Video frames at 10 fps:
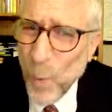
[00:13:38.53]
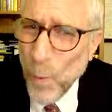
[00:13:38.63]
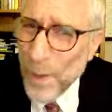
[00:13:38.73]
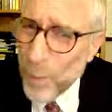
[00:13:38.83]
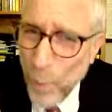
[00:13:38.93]

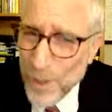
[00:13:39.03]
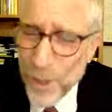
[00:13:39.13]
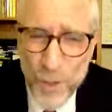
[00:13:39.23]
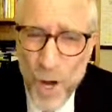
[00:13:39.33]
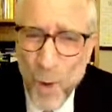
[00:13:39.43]
with
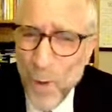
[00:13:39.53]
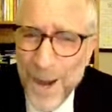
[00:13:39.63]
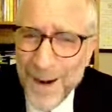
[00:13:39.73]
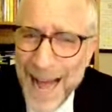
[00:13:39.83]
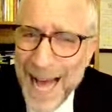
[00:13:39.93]
what you know
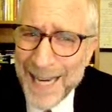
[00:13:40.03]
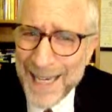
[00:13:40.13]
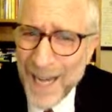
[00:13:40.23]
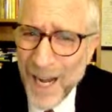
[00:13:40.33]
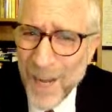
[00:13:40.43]
about
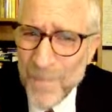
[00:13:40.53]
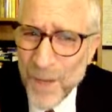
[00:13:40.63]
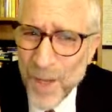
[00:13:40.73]
Hanukkah,